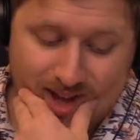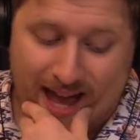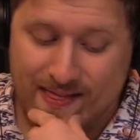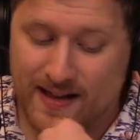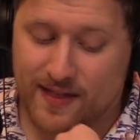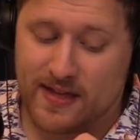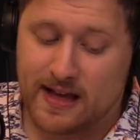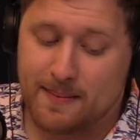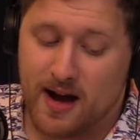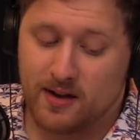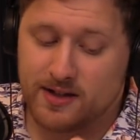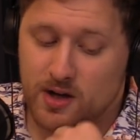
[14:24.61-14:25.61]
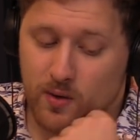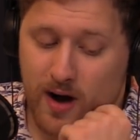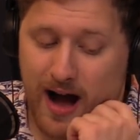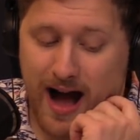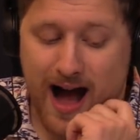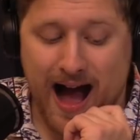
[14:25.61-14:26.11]
And then I think about, you know,
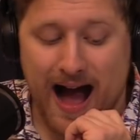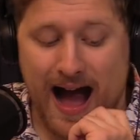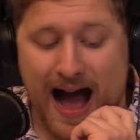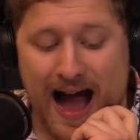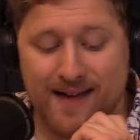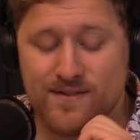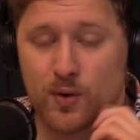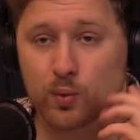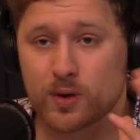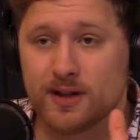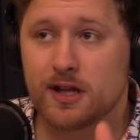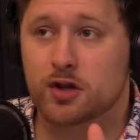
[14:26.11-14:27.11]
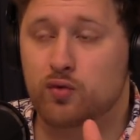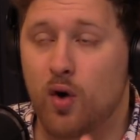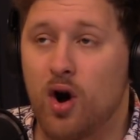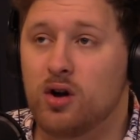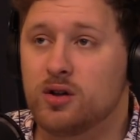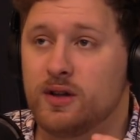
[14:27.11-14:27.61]
I feel really
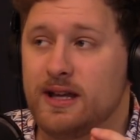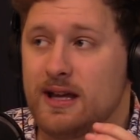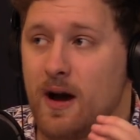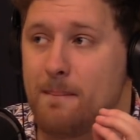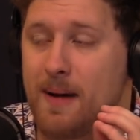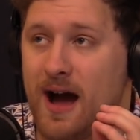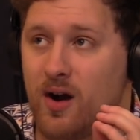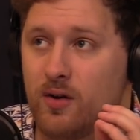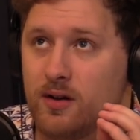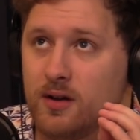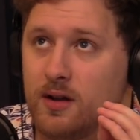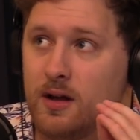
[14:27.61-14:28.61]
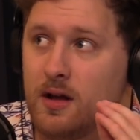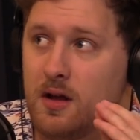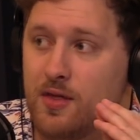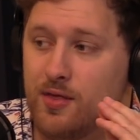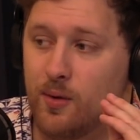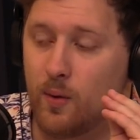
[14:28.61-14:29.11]
strongly about
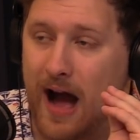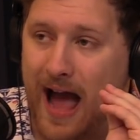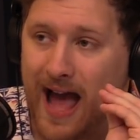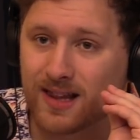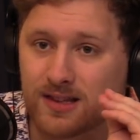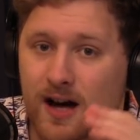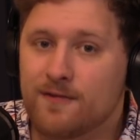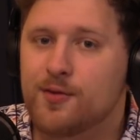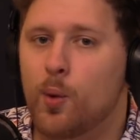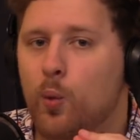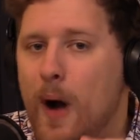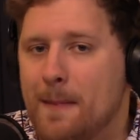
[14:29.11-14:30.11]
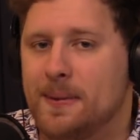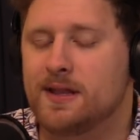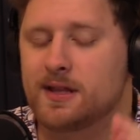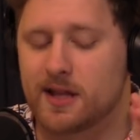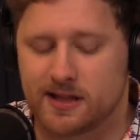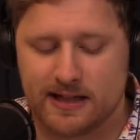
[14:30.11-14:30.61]
I love the
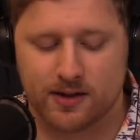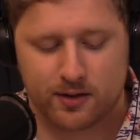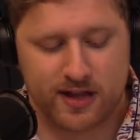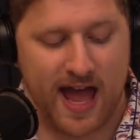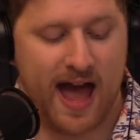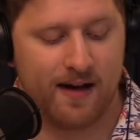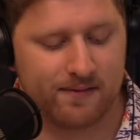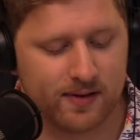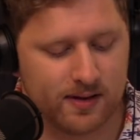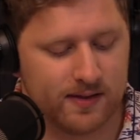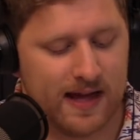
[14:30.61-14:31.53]
weapons the Steelers have.